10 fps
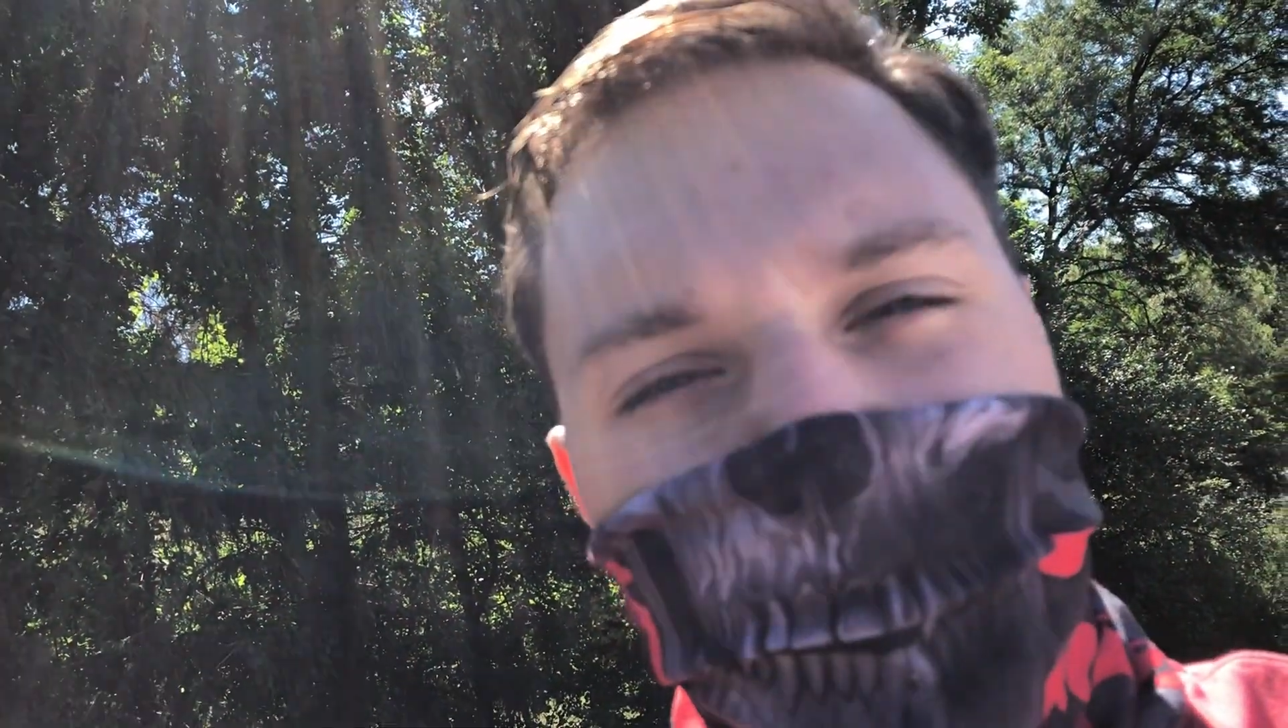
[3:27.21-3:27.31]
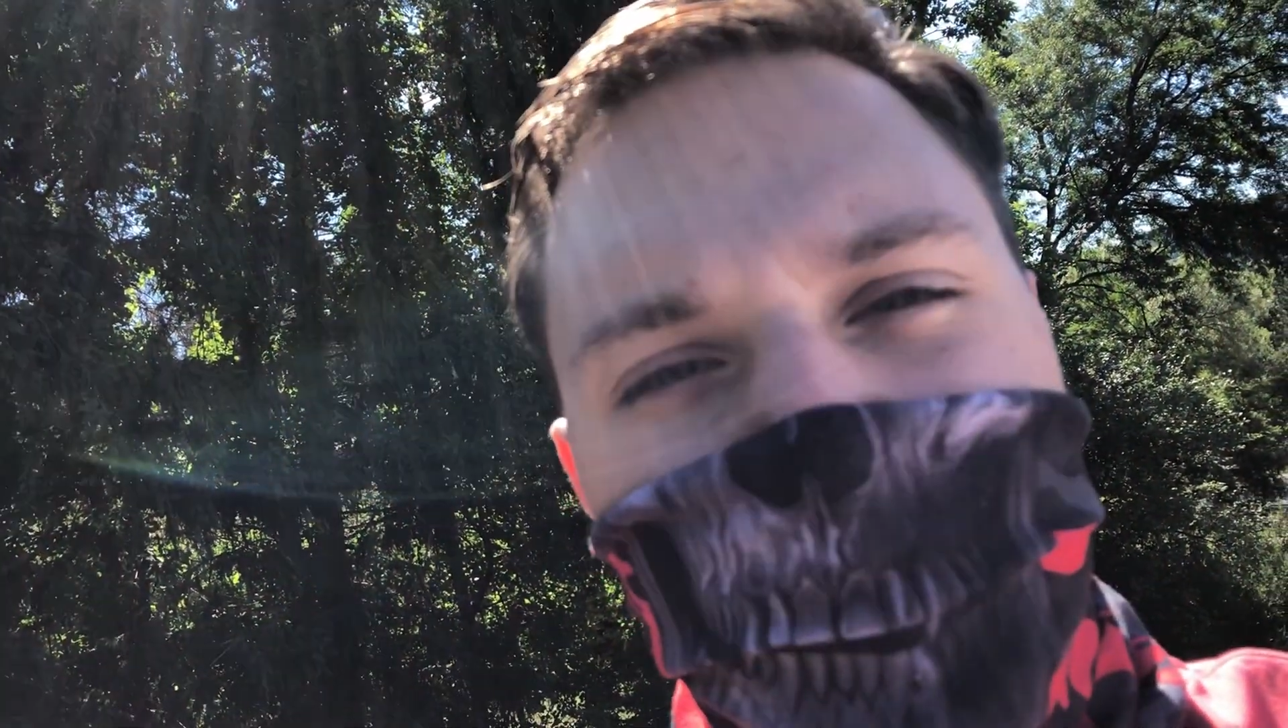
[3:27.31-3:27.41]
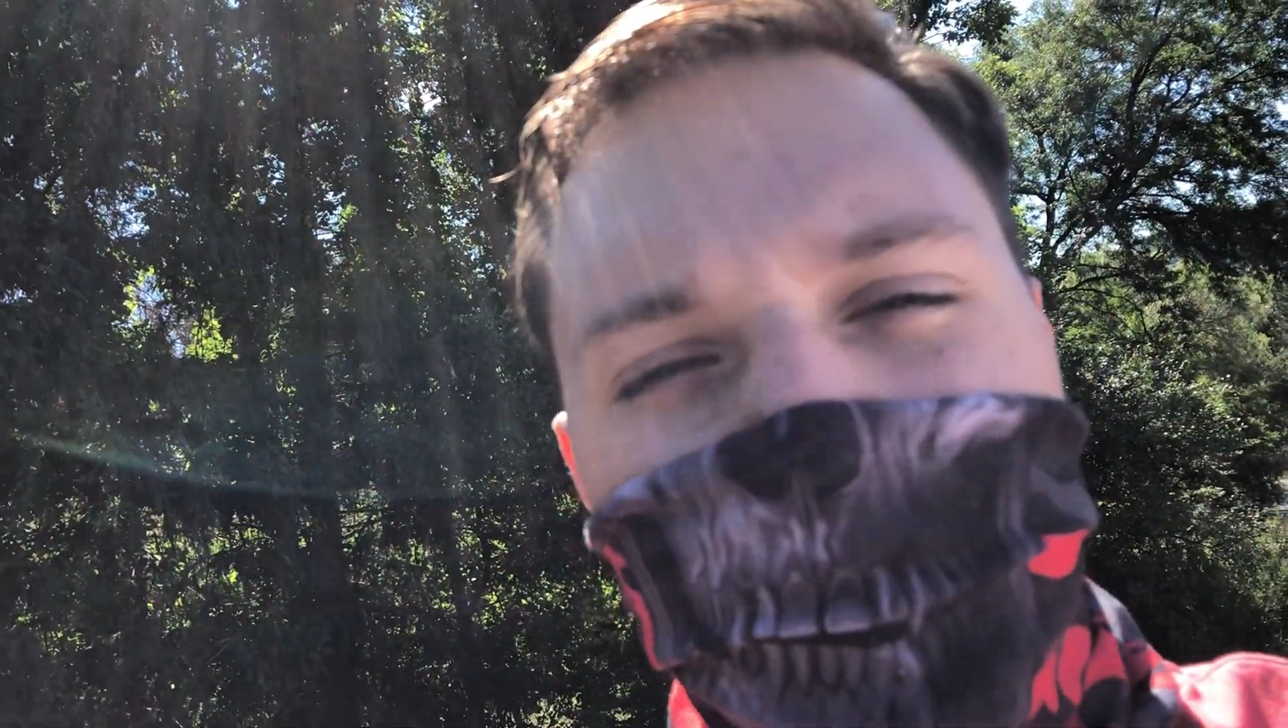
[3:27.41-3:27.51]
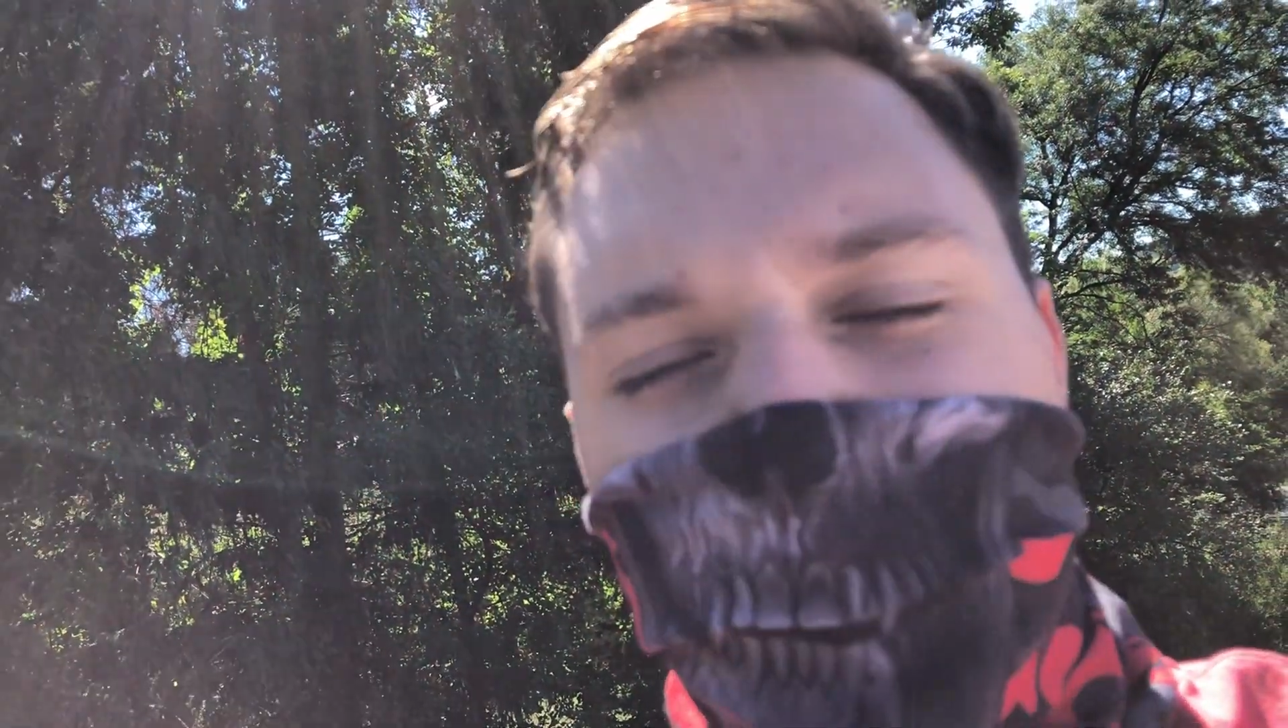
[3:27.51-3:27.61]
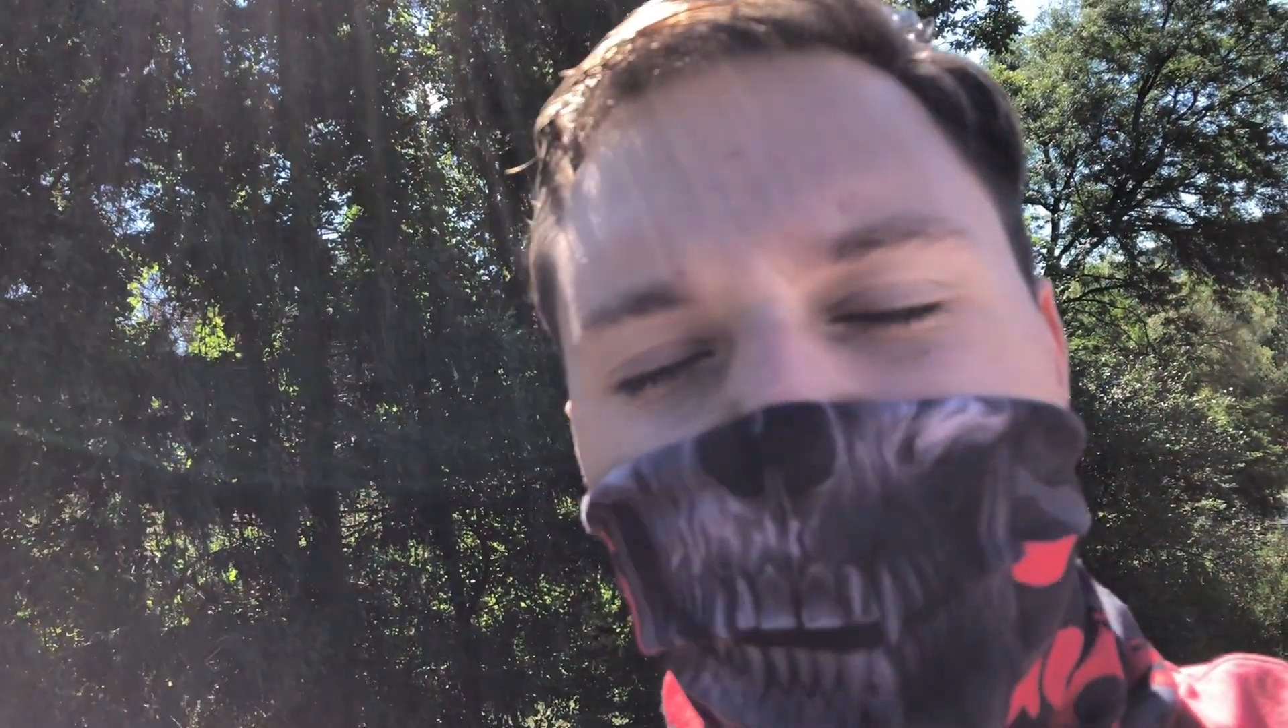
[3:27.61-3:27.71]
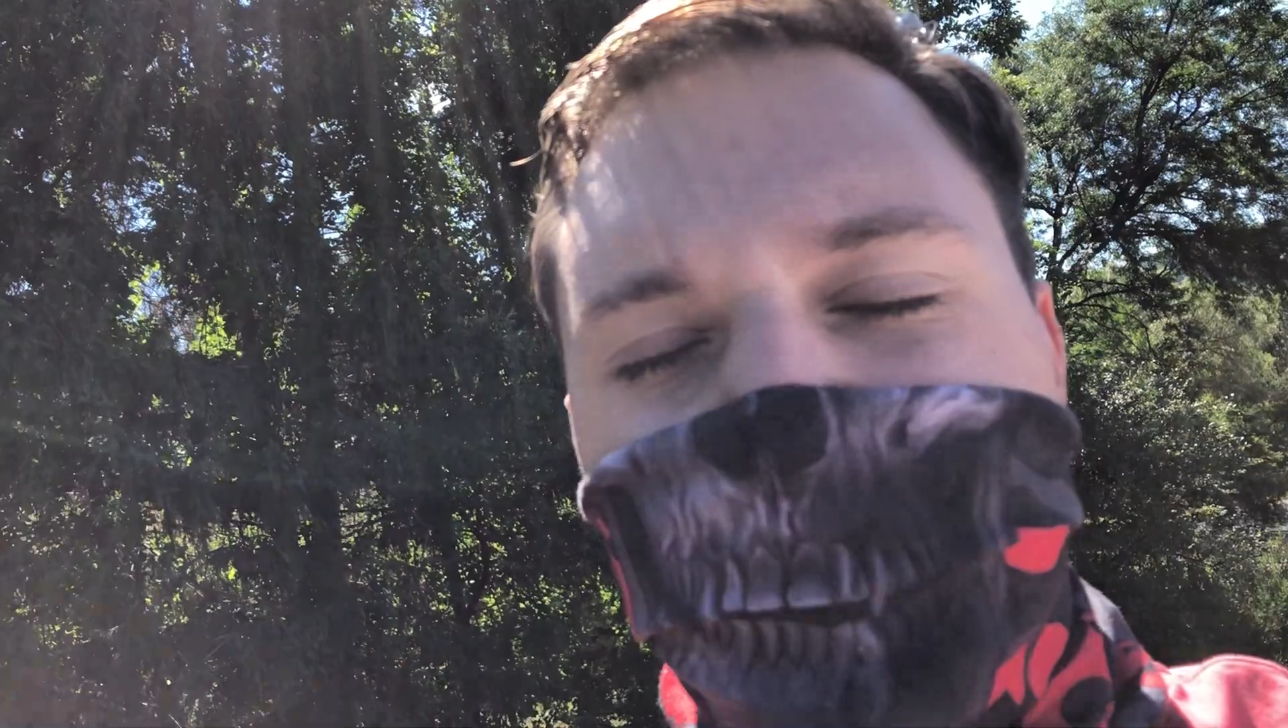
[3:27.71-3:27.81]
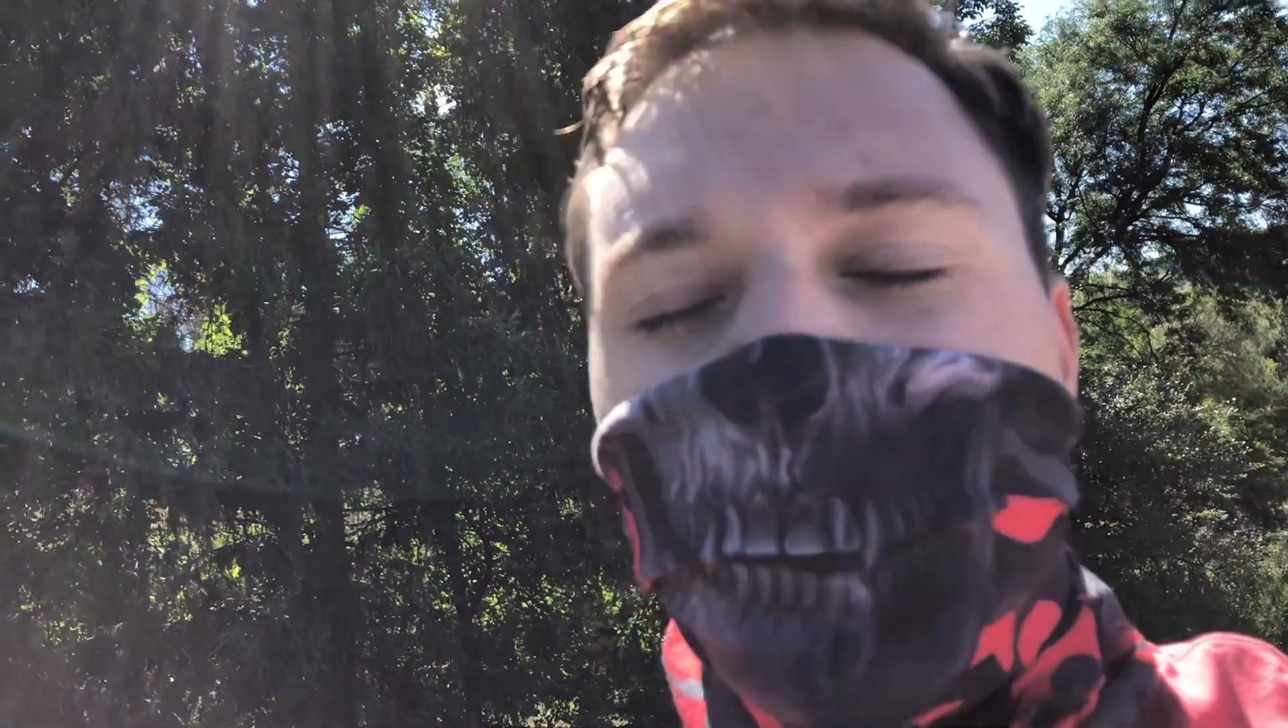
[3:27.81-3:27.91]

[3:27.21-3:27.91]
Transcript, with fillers: new place,